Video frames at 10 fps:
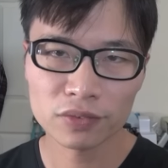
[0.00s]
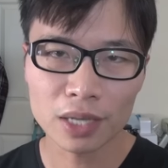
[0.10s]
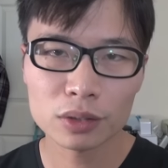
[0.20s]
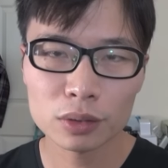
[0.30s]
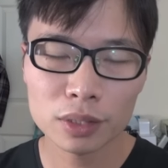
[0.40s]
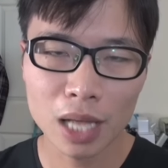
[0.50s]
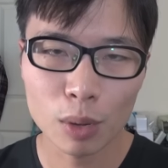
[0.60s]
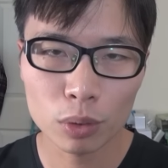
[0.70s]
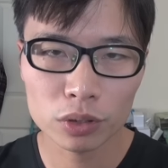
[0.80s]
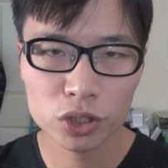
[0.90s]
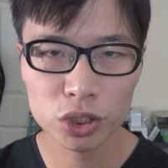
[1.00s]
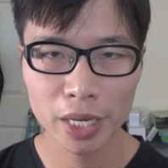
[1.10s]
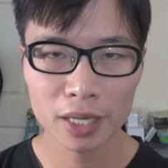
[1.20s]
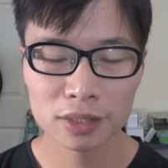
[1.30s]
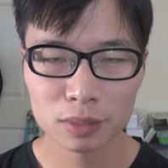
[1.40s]
finally, I want to
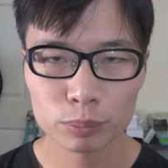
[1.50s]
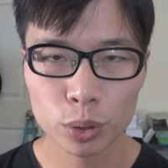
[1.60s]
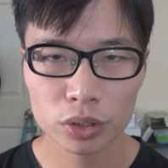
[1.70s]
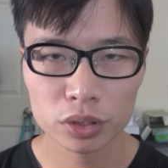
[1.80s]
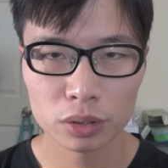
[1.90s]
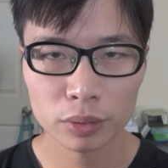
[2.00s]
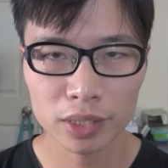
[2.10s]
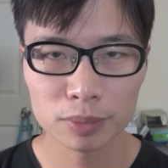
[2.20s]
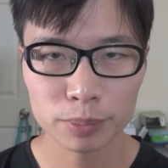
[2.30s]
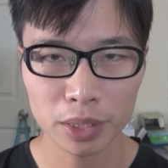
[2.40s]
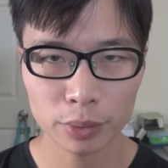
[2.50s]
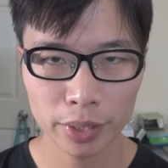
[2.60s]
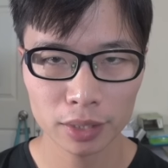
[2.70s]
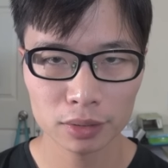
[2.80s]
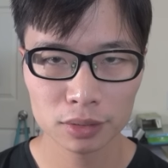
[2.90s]
share some personal
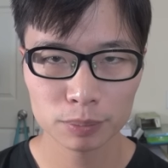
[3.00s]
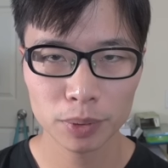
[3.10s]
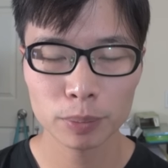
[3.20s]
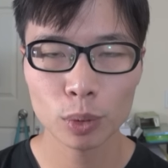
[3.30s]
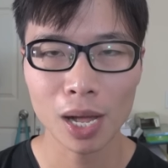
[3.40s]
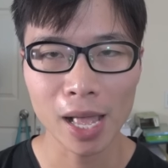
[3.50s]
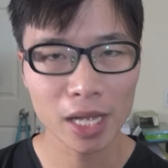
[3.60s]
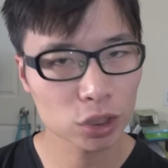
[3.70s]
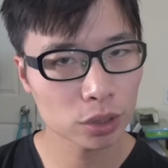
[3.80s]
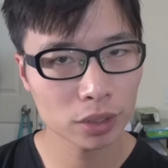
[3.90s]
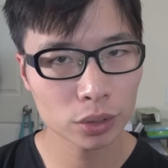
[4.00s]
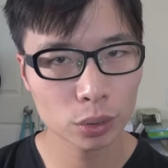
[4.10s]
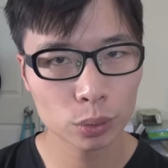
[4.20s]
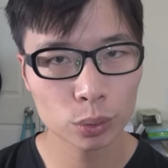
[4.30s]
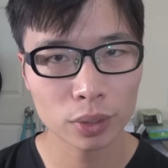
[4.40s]
experience. People I actually
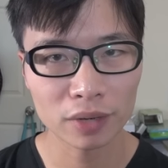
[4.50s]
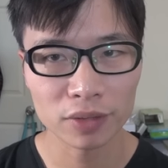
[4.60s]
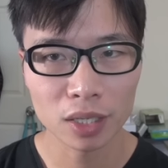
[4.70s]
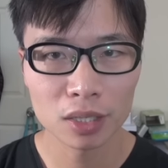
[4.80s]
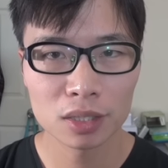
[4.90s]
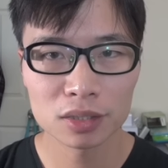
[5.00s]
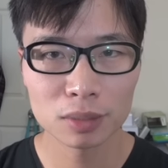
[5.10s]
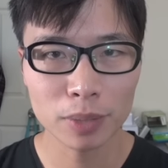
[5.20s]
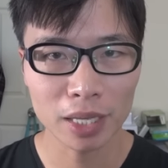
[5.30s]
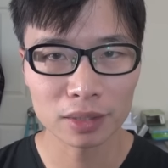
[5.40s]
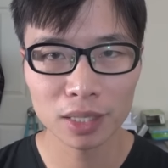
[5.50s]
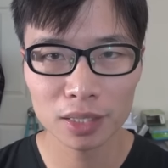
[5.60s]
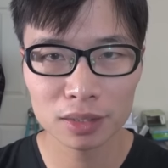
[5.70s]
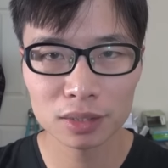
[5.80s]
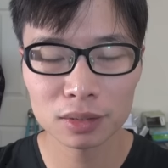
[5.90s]
know who have some
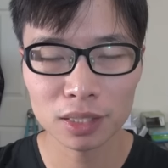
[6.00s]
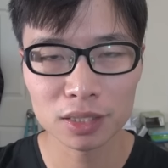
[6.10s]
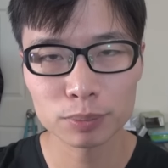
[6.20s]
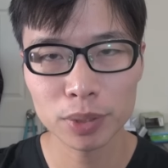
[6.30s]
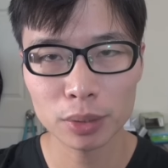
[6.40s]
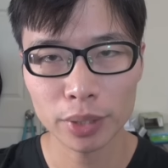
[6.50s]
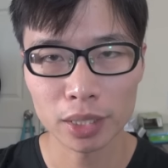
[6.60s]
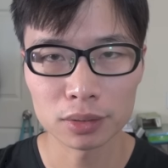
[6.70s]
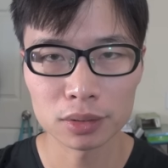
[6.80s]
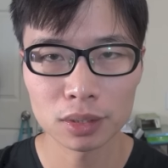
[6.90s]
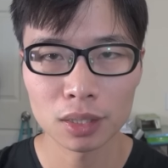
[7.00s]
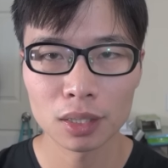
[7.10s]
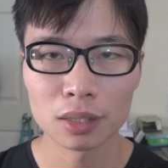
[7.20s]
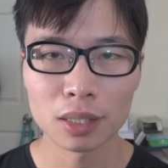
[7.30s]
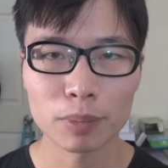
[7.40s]
enlightened experience.
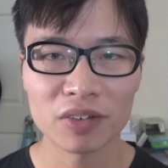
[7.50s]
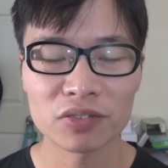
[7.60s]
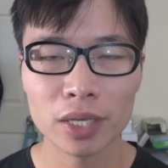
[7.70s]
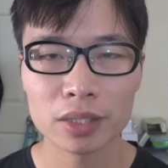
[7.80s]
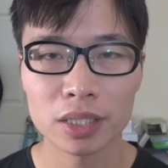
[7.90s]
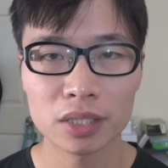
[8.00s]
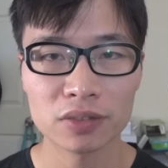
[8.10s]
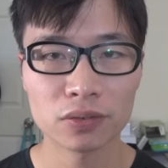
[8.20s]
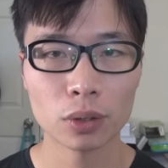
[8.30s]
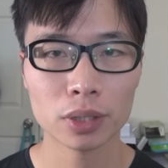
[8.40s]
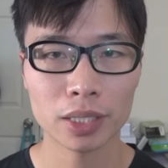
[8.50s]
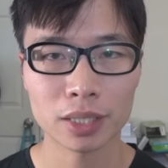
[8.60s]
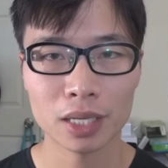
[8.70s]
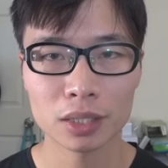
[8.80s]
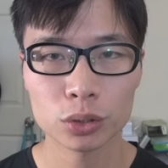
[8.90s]
Like my friend Kivok and
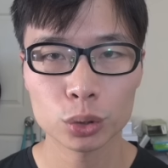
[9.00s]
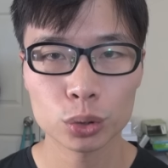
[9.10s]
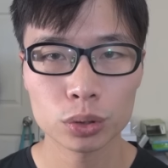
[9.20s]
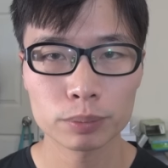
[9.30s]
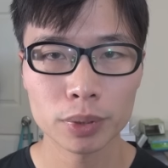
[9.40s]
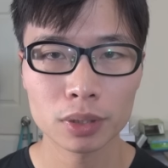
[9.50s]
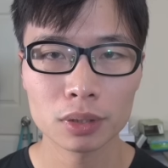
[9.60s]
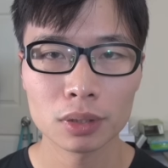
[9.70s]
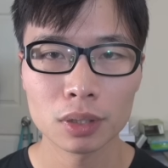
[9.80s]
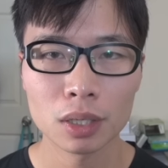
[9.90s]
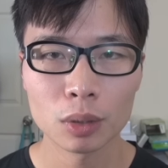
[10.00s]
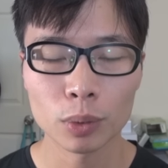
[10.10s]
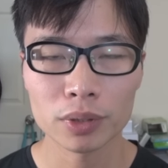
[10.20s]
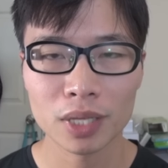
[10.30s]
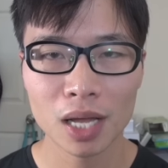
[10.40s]
other YouTuber,
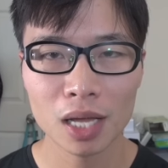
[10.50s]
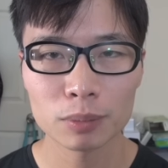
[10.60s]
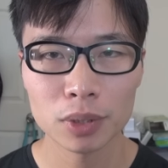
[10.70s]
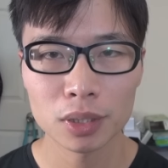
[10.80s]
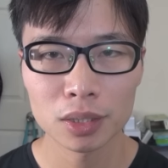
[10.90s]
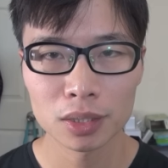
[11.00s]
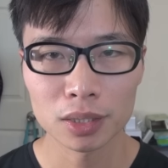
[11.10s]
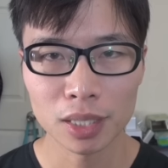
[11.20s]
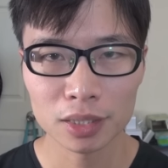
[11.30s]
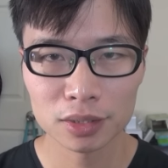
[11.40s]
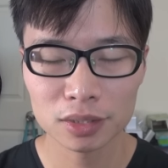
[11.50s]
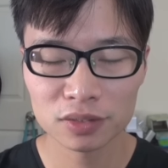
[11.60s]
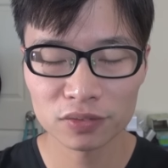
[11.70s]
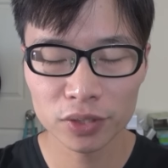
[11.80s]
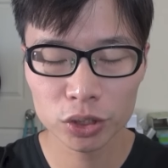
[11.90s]
one time he has this
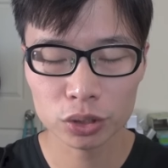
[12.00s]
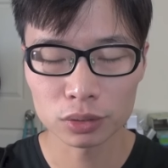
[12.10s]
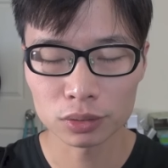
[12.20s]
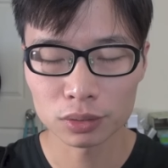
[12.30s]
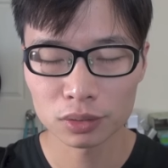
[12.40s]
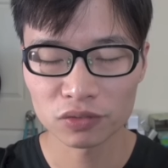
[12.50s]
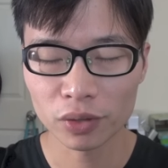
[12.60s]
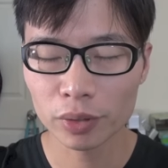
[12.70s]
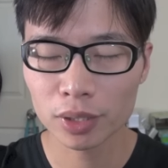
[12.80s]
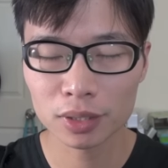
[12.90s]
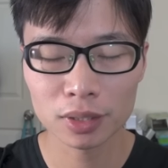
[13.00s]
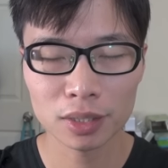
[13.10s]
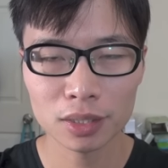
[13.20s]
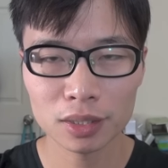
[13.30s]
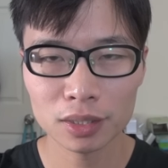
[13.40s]
vision. Very
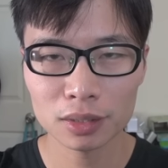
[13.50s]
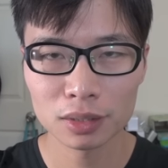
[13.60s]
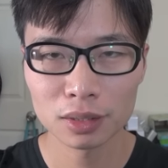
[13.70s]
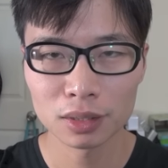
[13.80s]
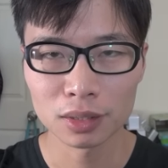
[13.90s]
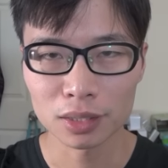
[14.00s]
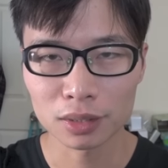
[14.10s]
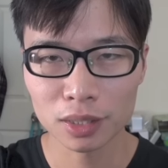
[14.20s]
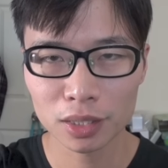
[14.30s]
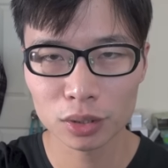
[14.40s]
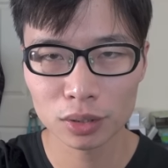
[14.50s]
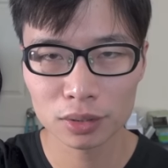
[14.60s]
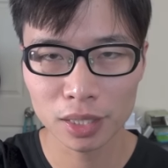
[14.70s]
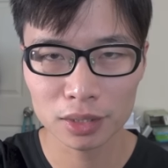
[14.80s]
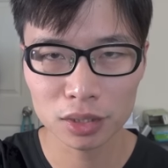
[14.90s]
clearly, like Nikola
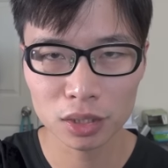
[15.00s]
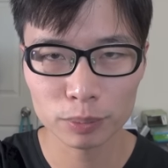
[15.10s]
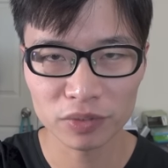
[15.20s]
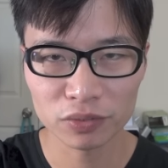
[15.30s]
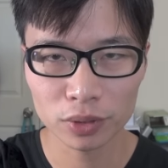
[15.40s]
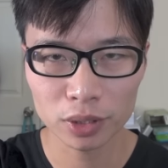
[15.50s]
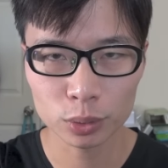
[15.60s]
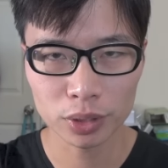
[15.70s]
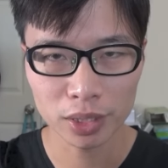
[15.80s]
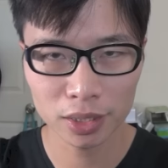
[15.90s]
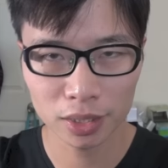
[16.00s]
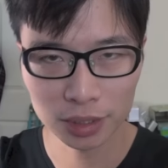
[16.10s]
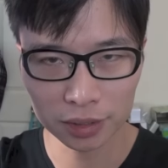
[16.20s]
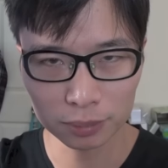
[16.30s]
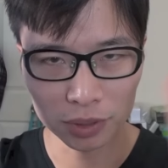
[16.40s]
Tesla, before he created
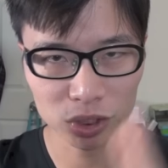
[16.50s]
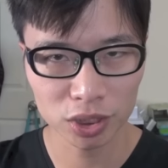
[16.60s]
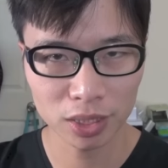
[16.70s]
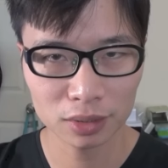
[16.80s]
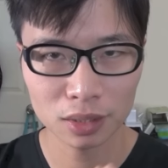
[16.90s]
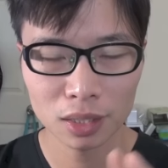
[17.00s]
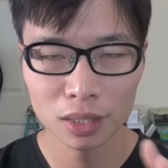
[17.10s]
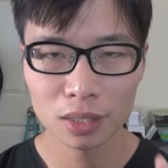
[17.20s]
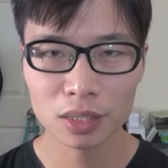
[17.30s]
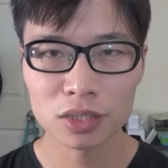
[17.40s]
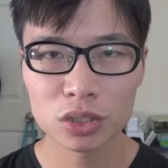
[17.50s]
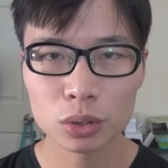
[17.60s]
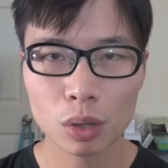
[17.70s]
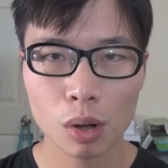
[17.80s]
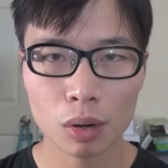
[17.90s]
his machine, he
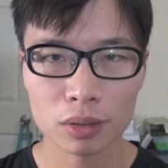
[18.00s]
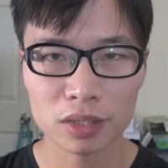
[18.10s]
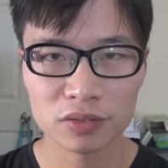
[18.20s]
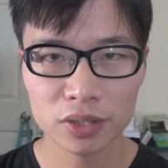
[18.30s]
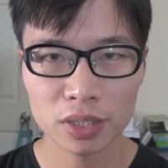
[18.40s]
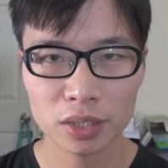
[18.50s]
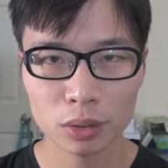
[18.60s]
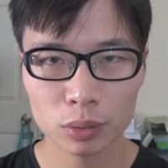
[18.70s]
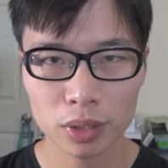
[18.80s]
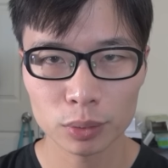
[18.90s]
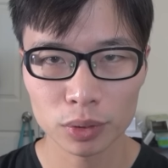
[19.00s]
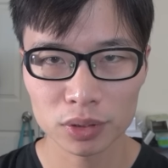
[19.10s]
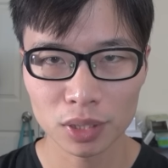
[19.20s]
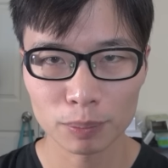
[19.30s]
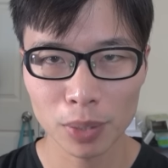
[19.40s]
saw this video he
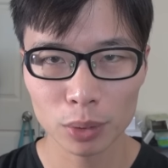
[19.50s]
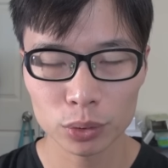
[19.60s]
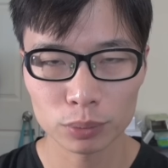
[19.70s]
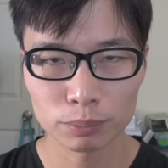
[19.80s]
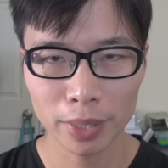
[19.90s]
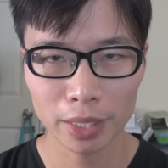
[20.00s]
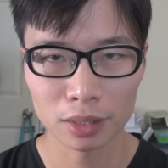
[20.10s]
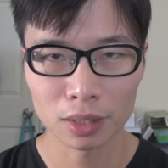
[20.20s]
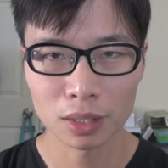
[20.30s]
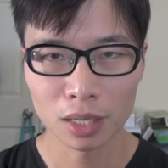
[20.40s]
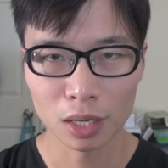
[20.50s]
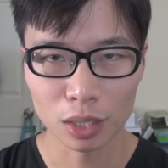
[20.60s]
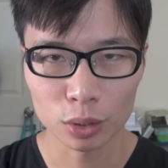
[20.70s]
was about to make are